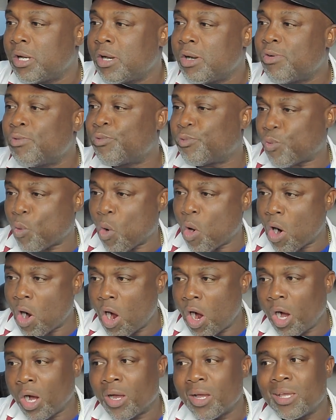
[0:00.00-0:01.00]

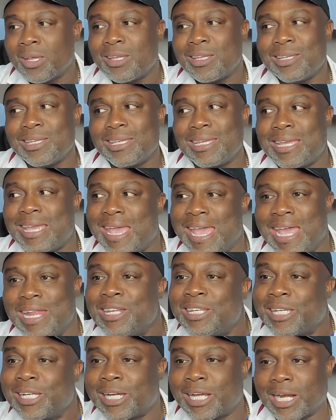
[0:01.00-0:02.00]
for
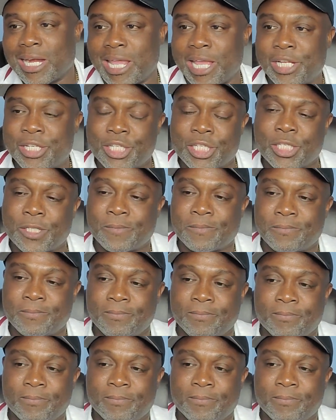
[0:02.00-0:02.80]
Nclex,